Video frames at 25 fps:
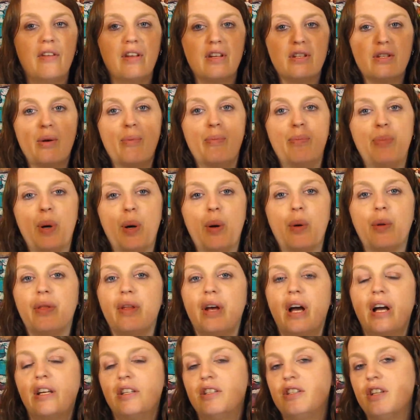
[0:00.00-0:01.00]
These are both
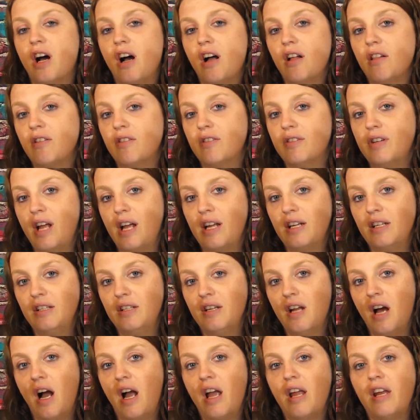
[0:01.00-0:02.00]

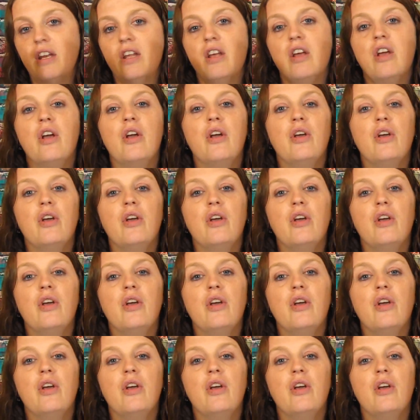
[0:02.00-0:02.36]
$1.99.